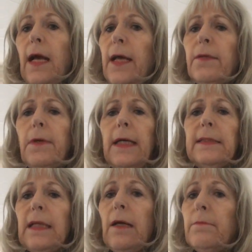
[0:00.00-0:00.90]

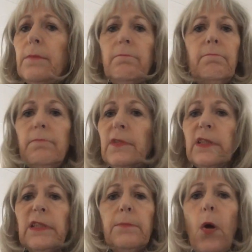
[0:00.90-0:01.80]
otherwise I'm
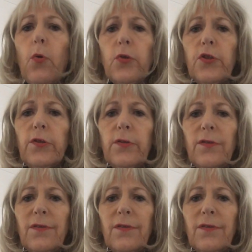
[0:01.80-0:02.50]
smoked